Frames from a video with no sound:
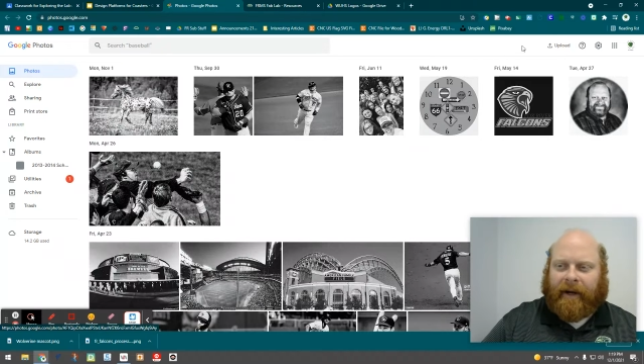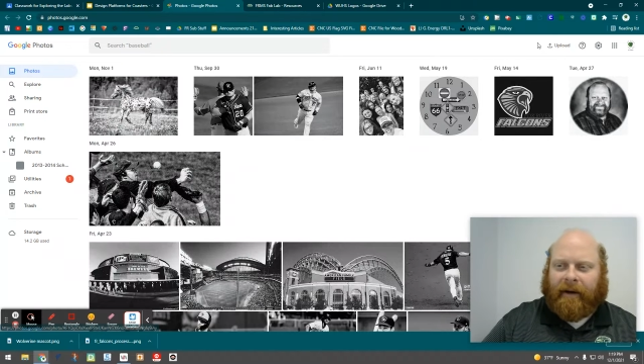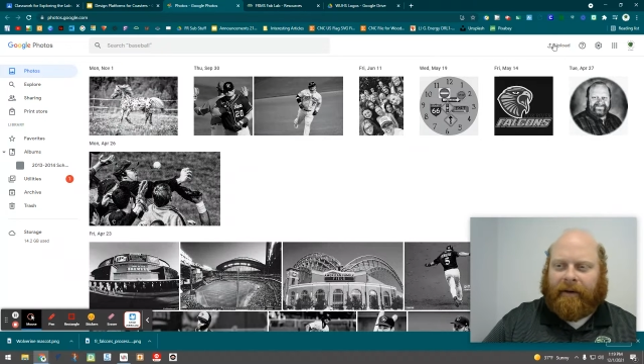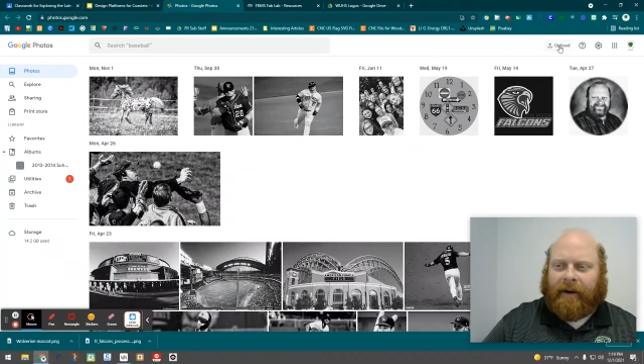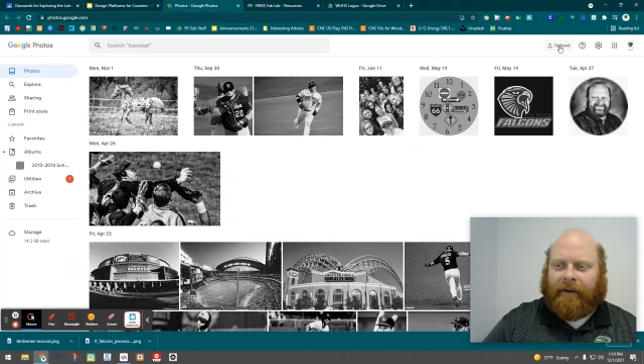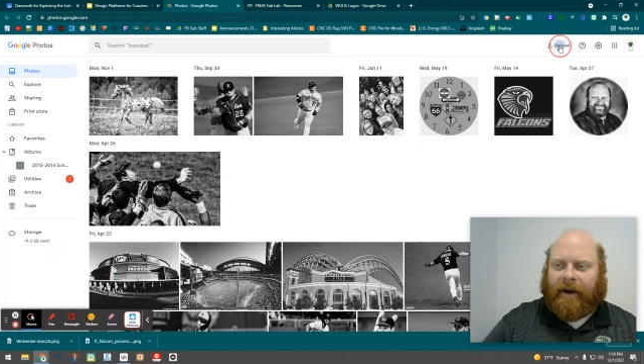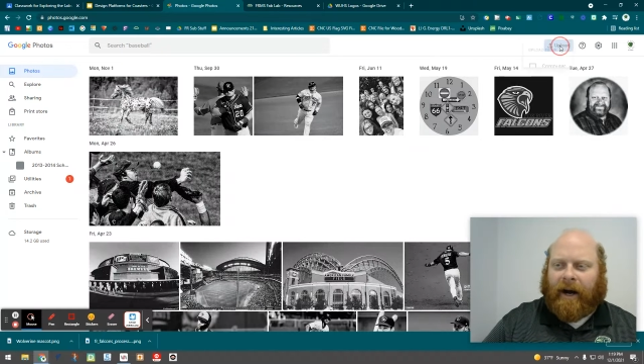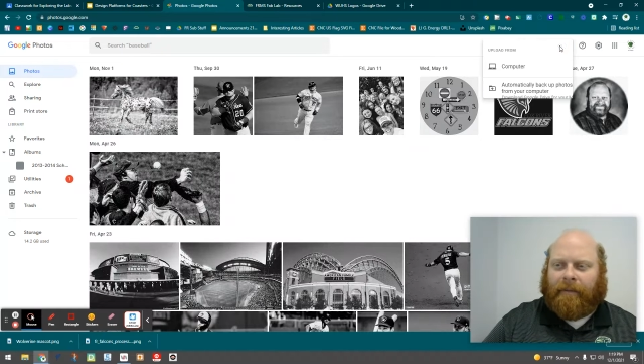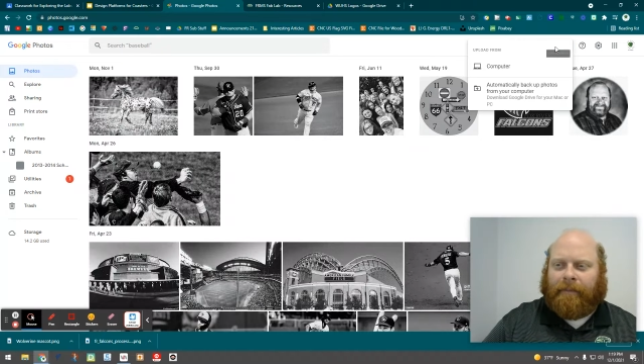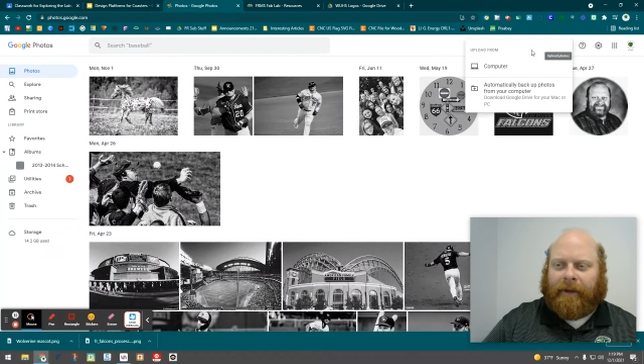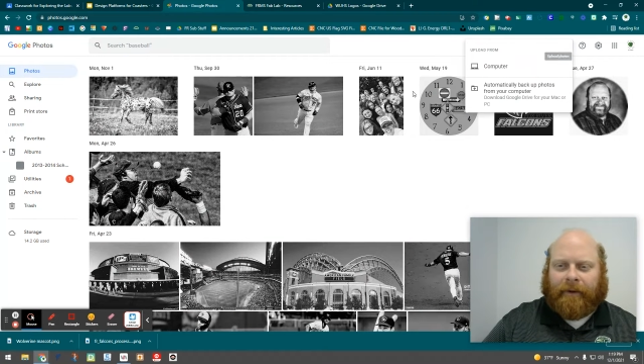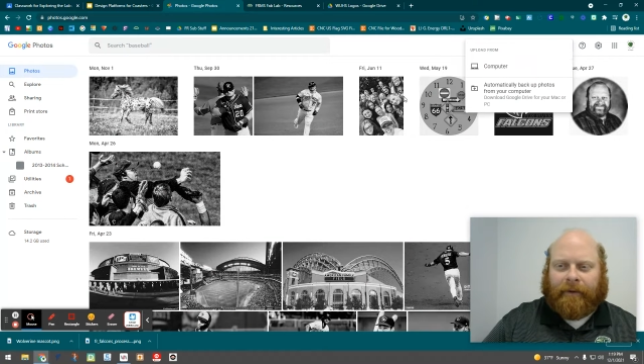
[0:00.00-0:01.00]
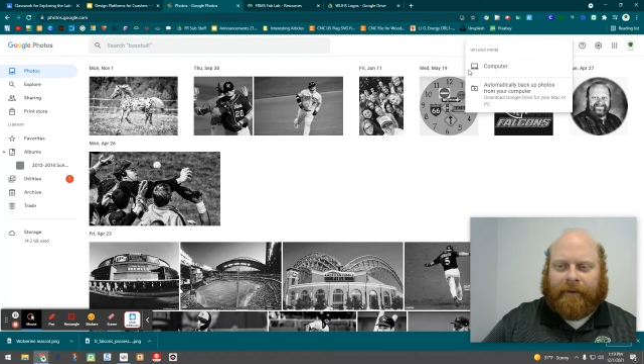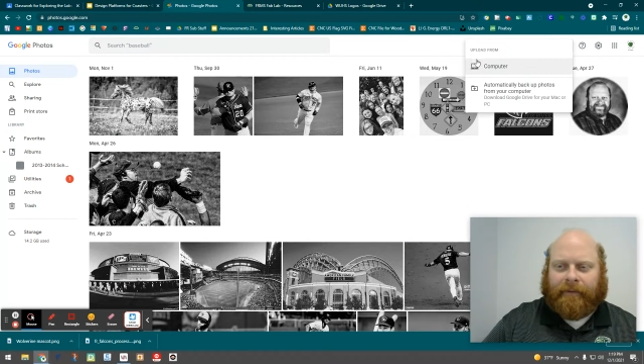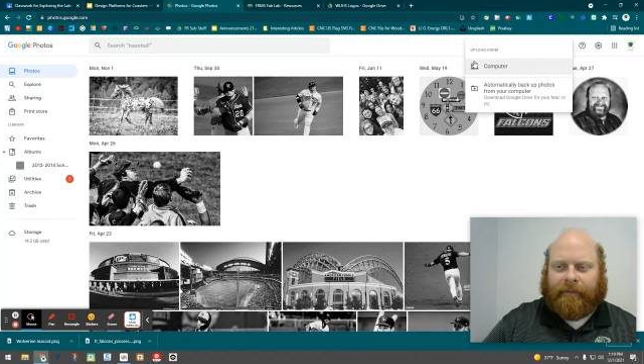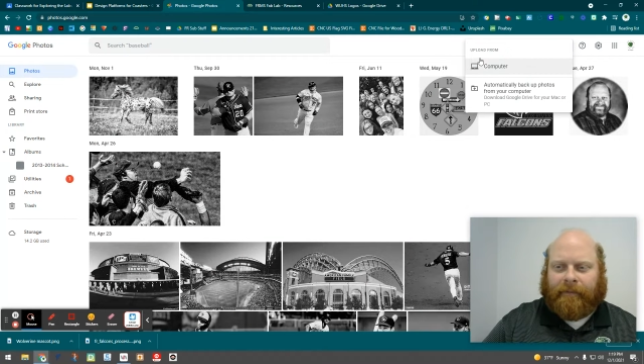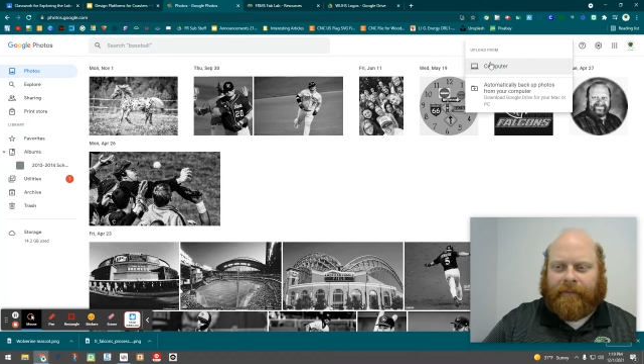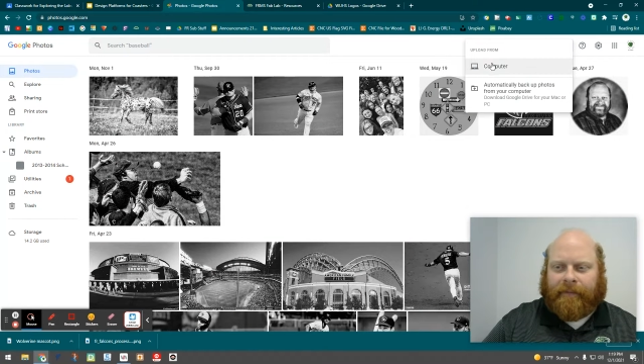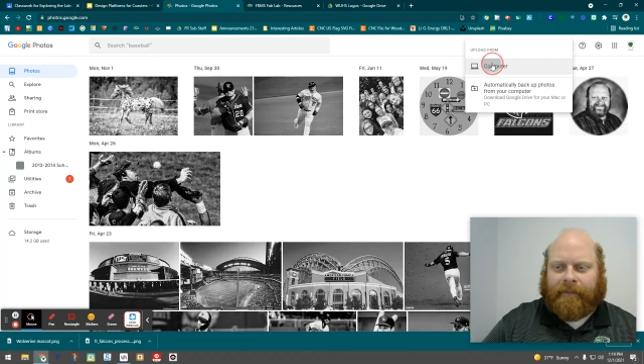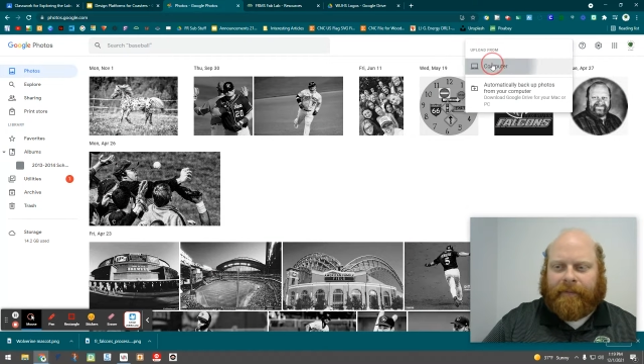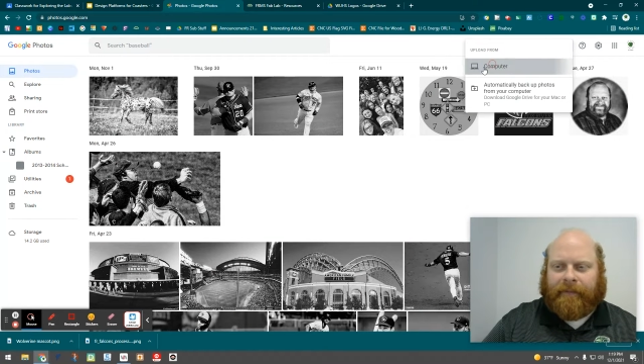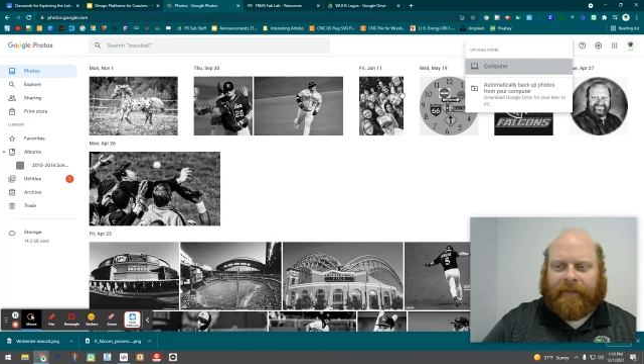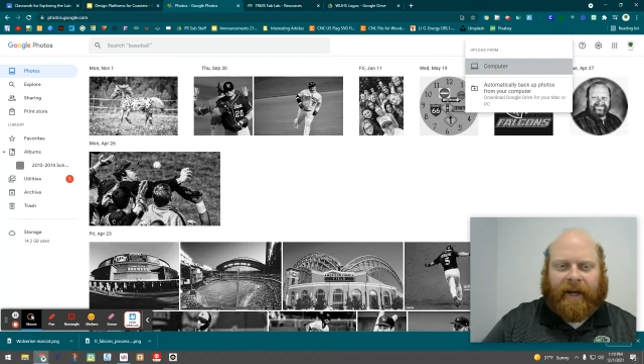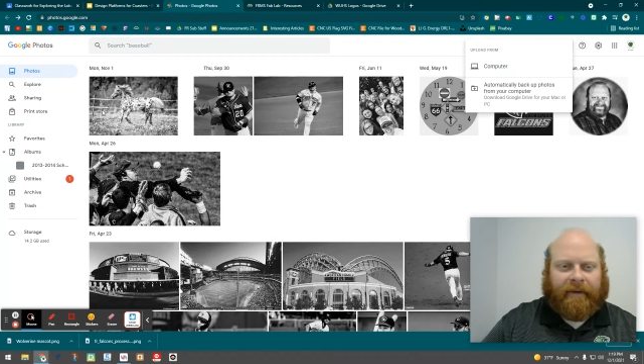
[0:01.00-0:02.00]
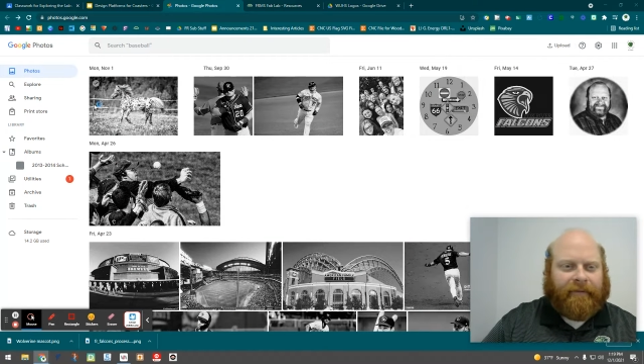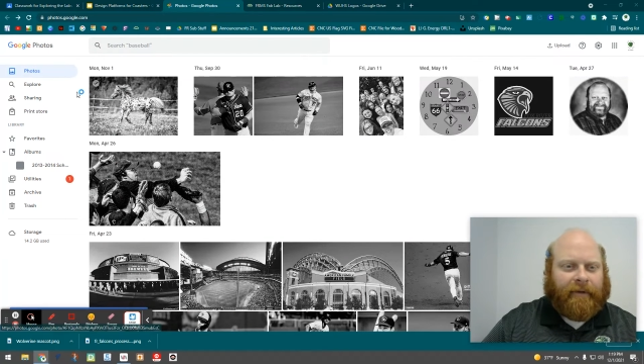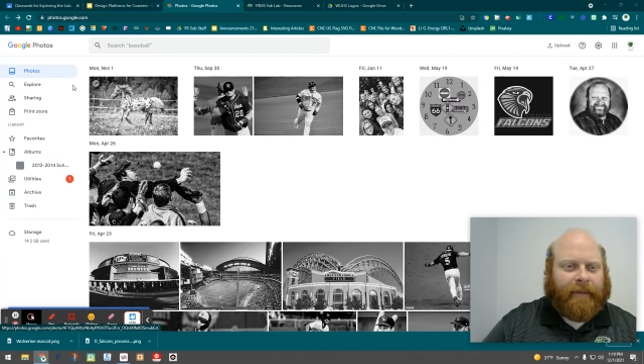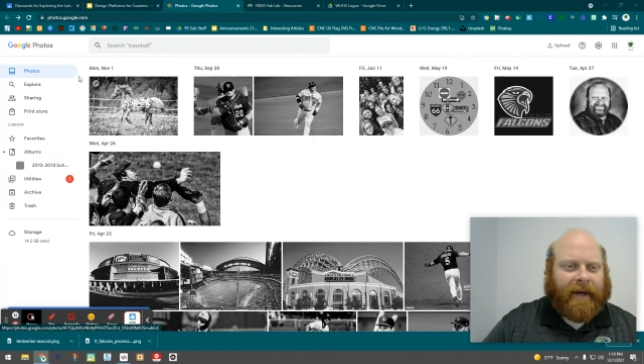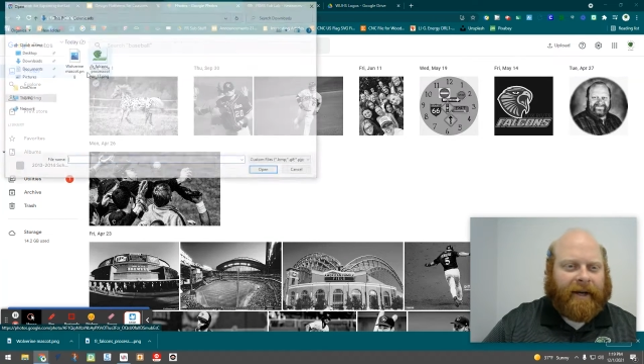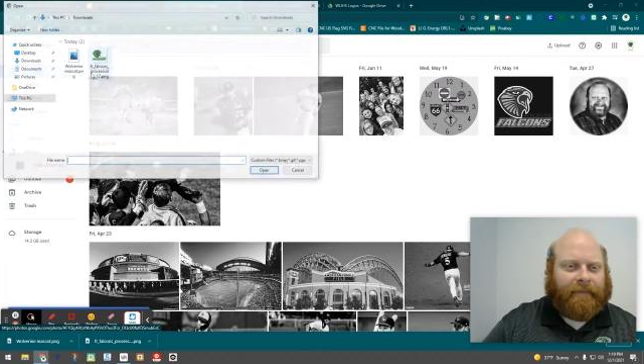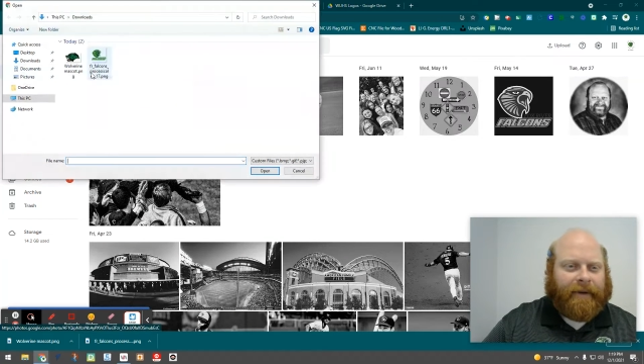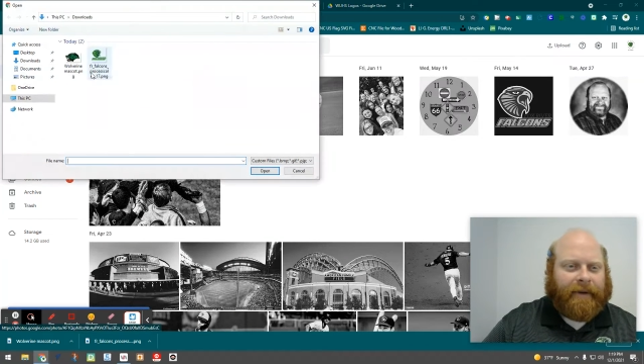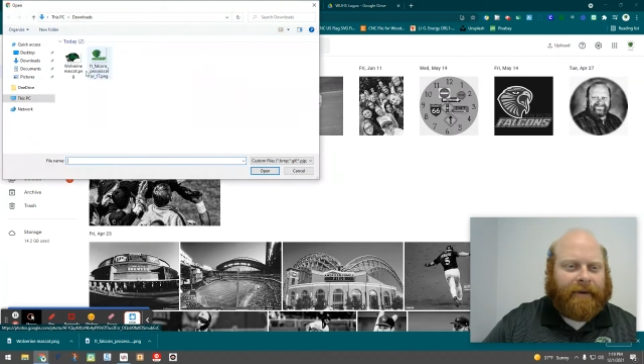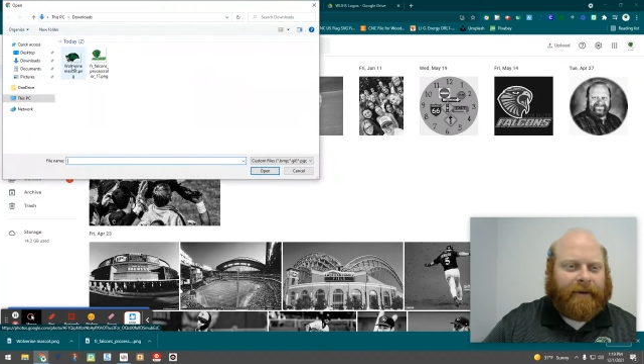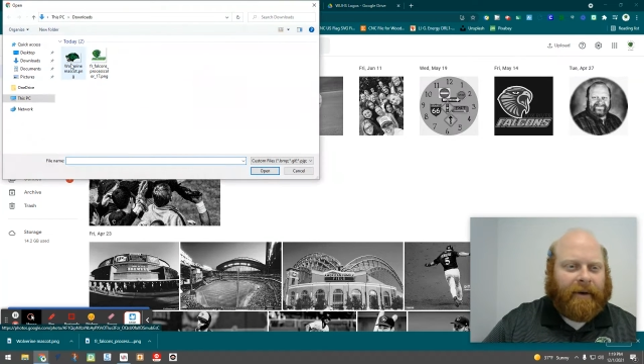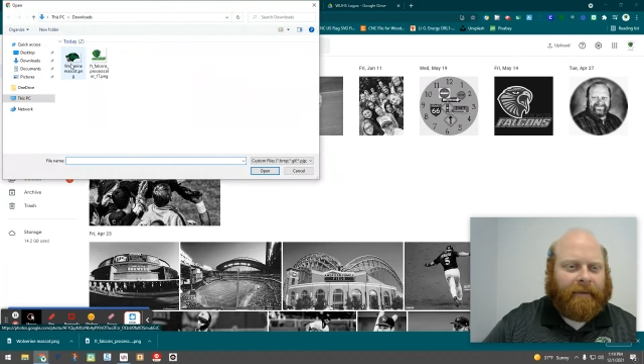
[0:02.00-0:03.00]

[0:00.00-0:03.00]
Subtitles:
I'm going to go to upload, and from my computer,